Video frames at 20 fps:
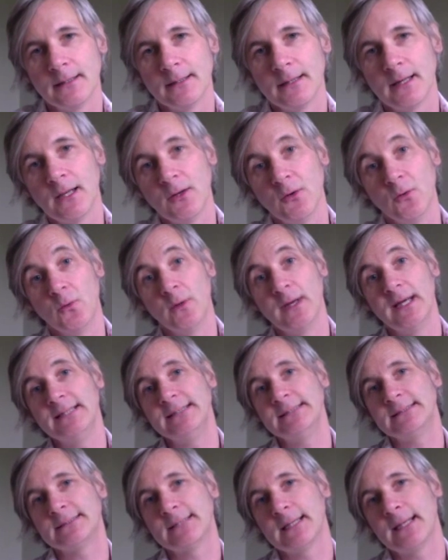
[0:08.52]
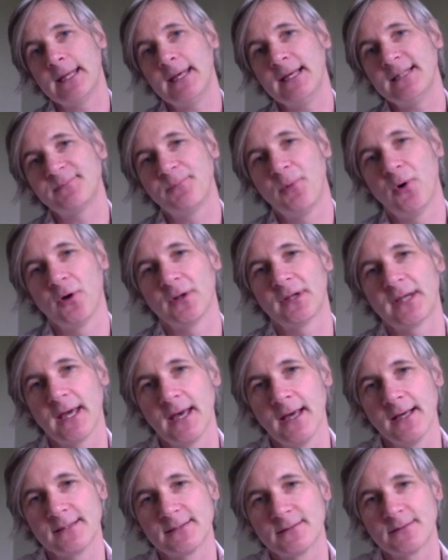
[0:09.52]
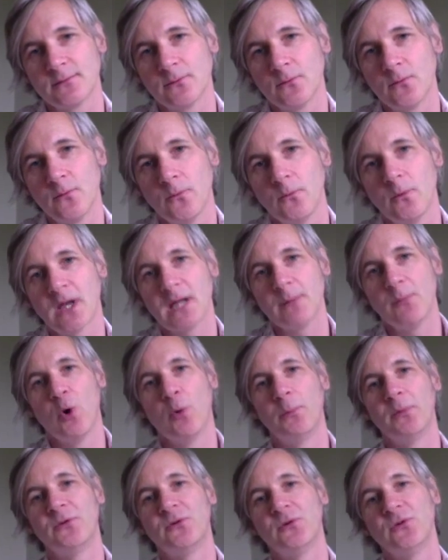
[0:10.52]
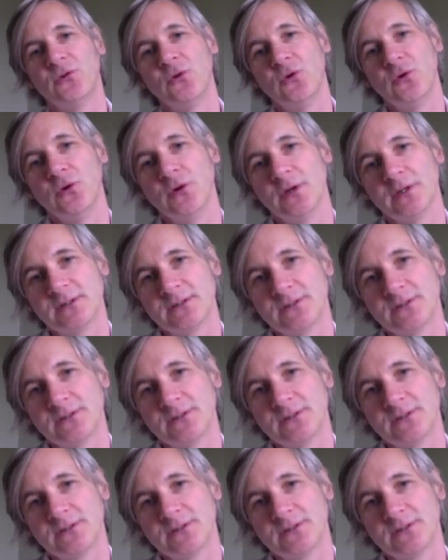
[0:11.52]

Hello, in today's podcast, what I'm hoping to do is